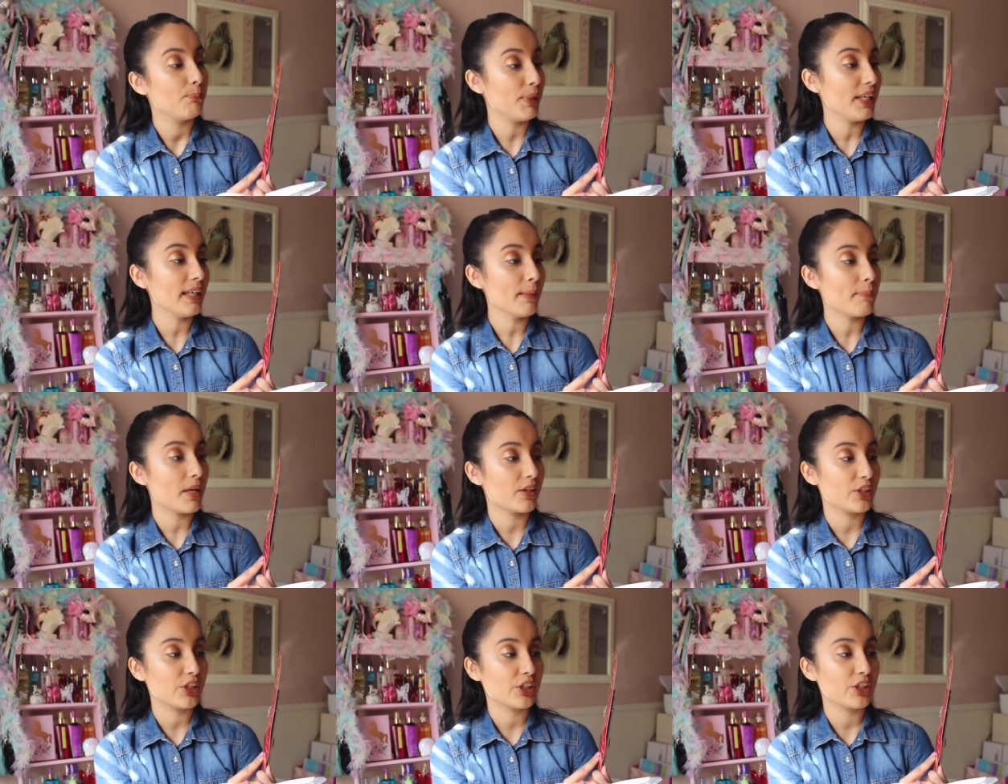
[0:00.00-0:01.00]
peanut
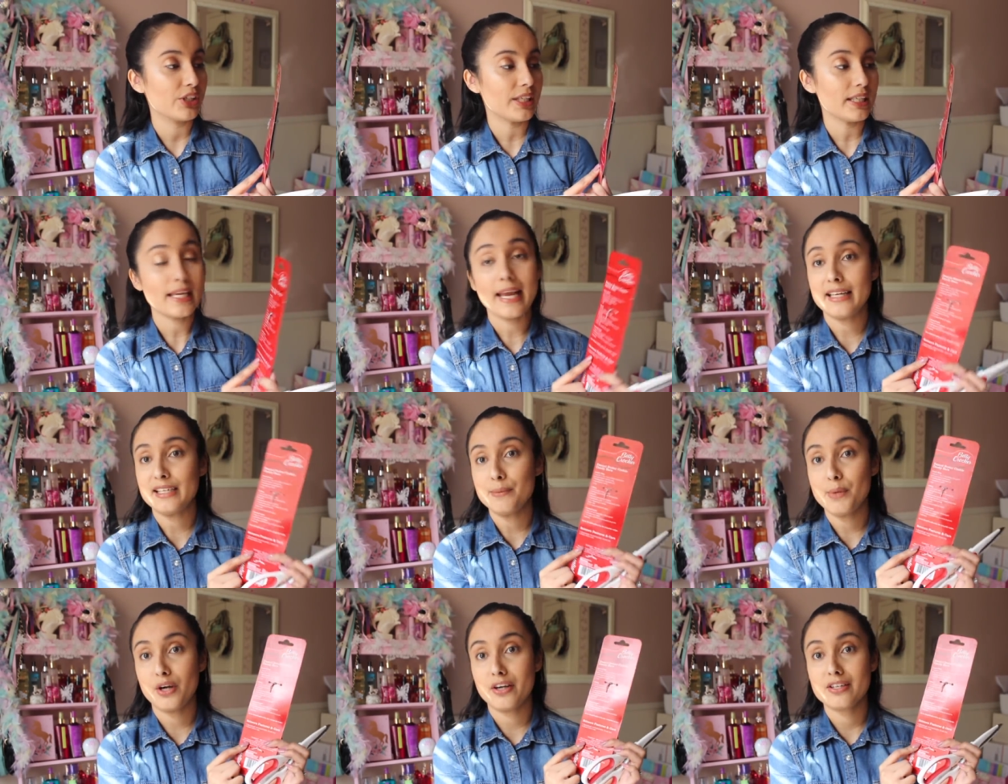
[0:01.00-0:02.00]
butter cookie candy
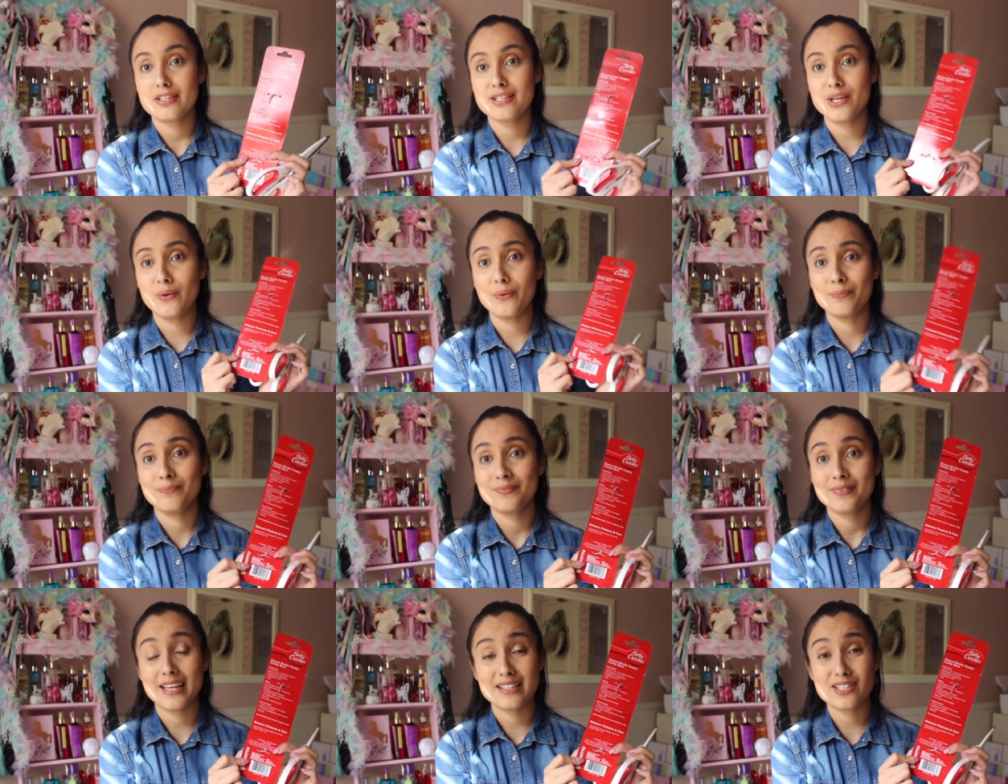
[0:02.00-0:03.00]
bars. So
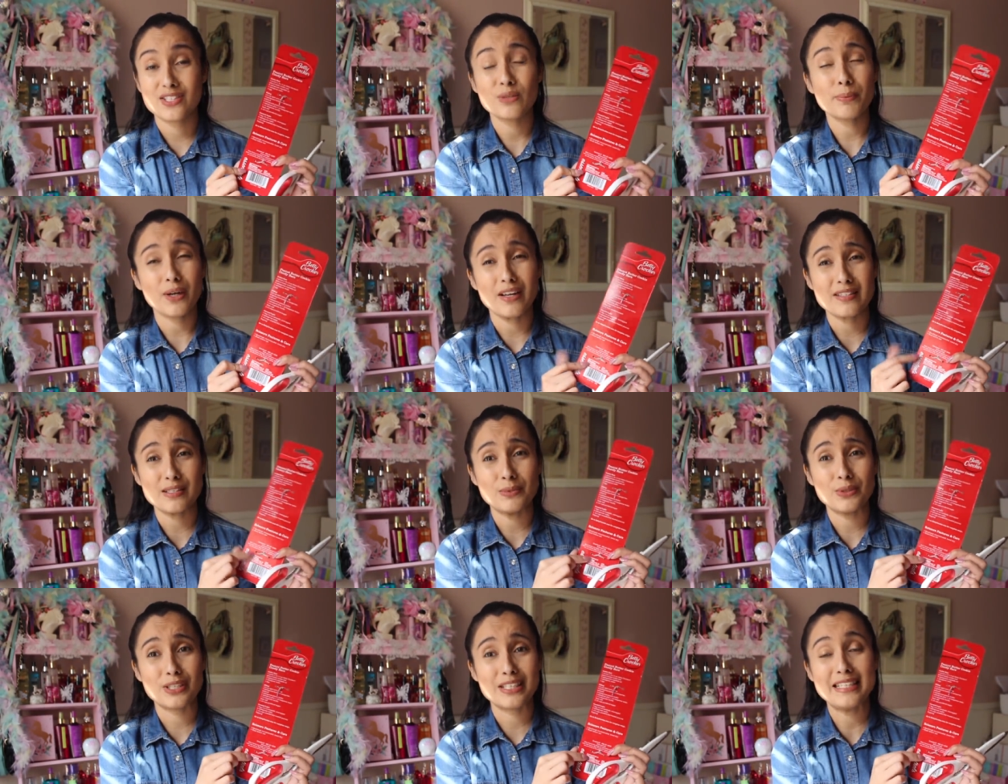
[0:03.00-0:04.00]
that's super
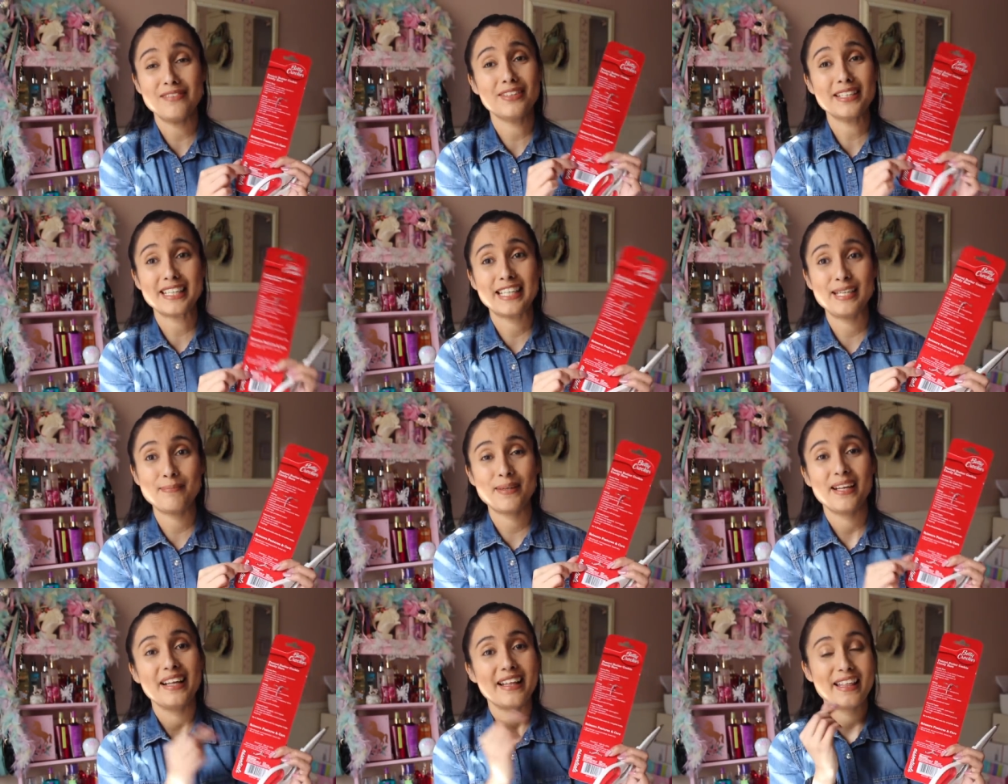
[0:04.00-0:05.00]
awesome. You can even keep
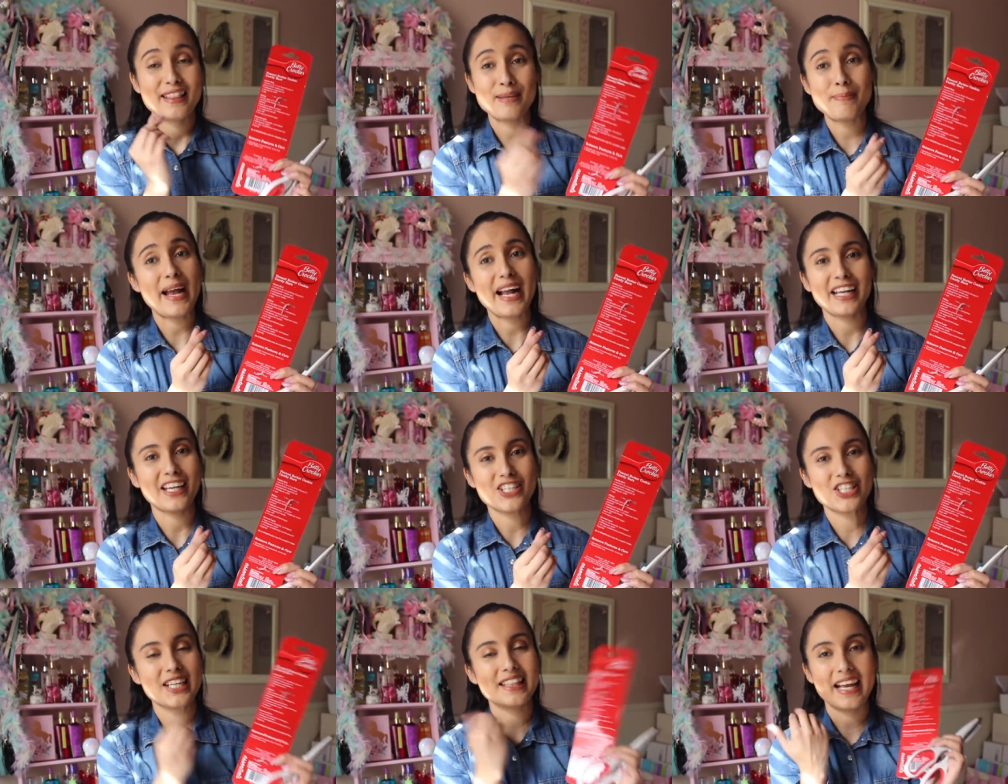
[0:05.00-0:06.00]
the
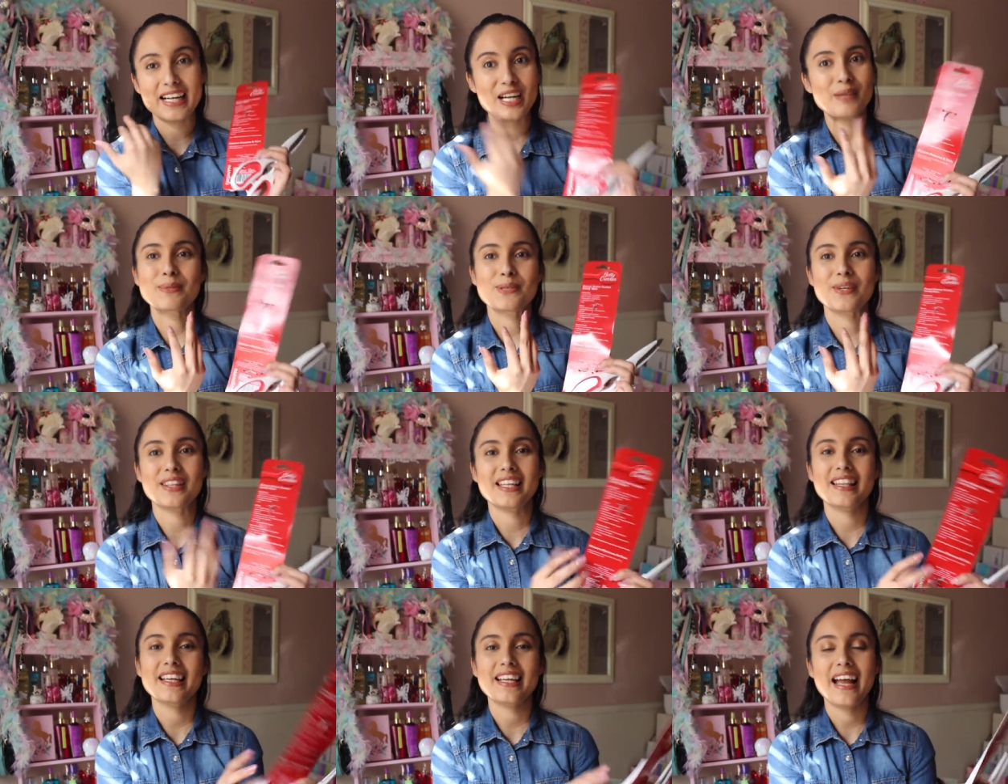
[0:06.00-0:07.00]
packaging that comes with
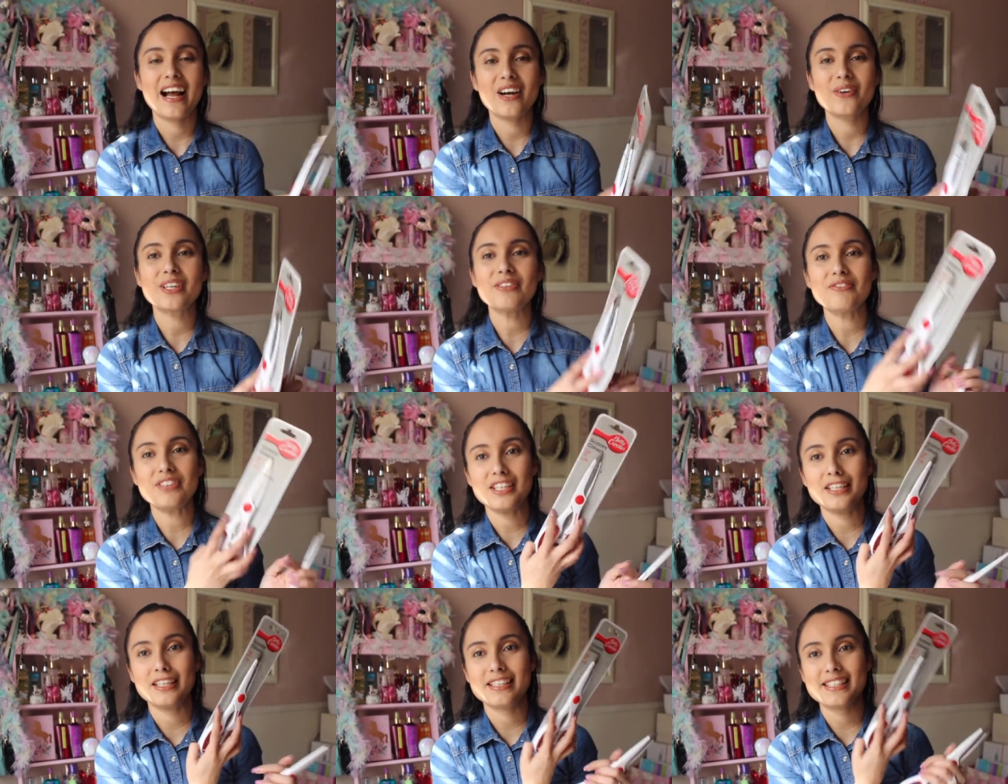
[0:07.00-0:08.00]
it. Like, how
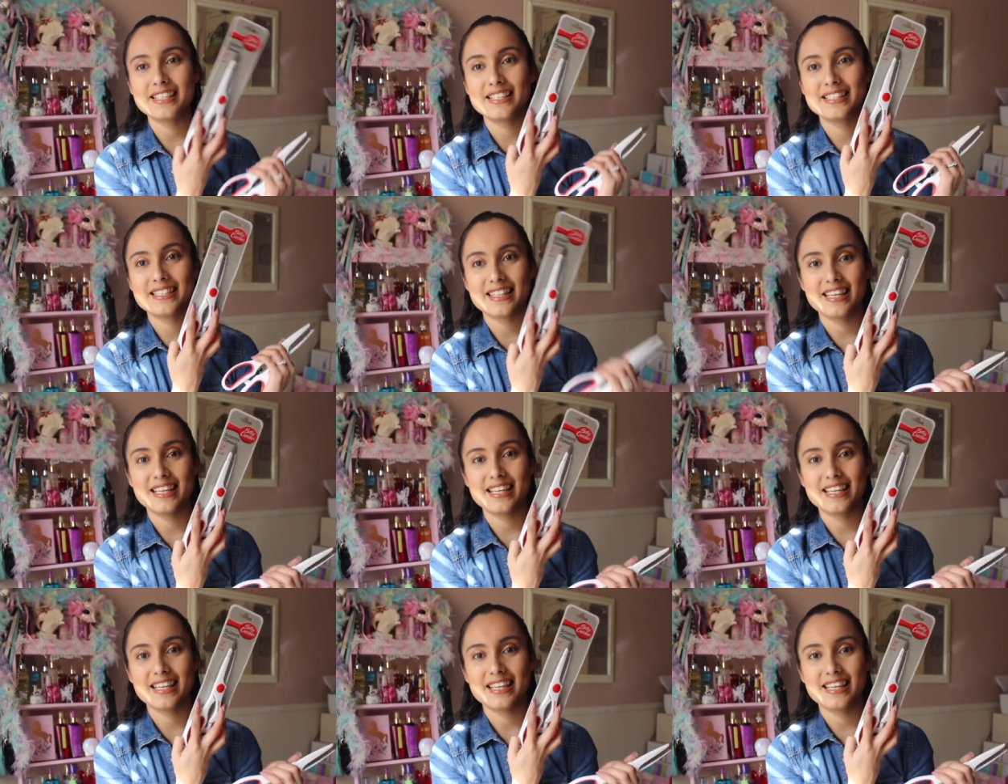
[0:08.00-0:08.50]
convenient is